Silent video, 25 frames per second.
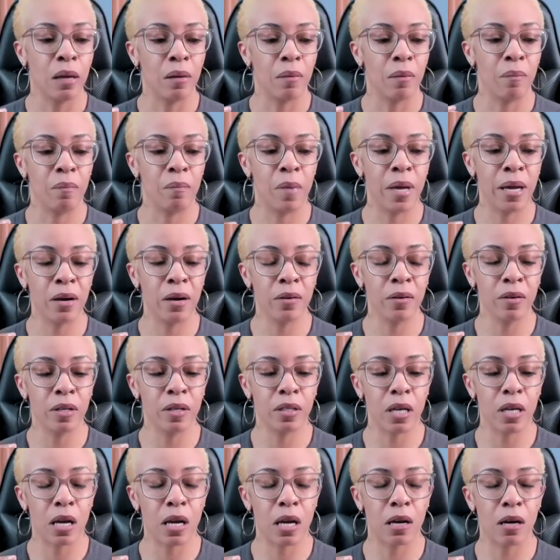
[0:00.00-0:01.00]
marriage
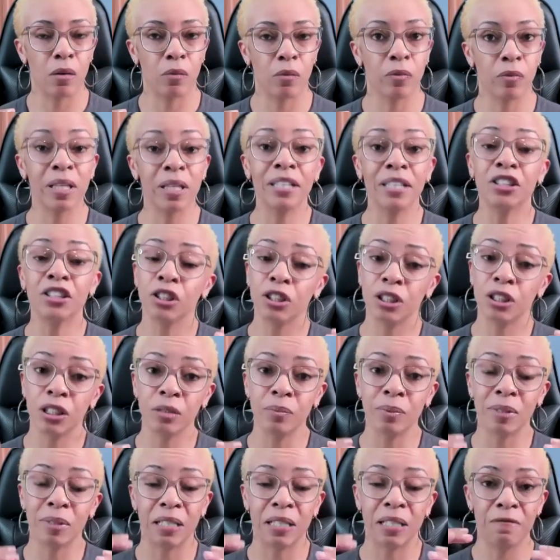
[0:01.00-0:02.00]
uh,
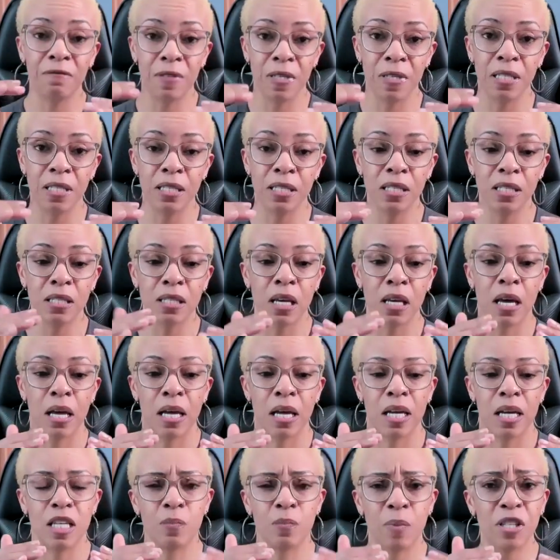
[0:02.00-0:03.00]
relationships and fitness
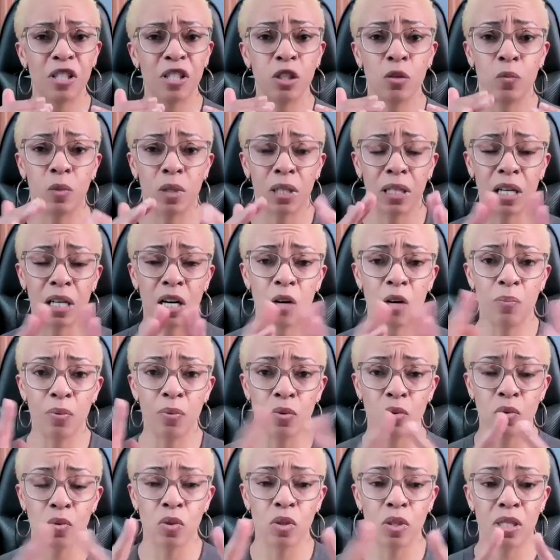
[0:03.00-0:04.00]
especially with
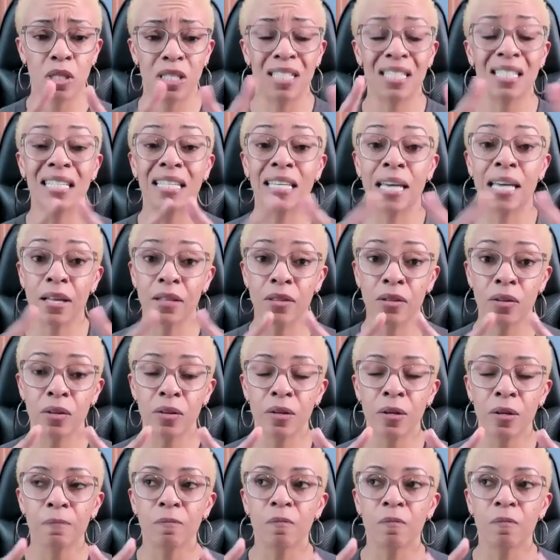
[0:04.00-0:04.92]
couples together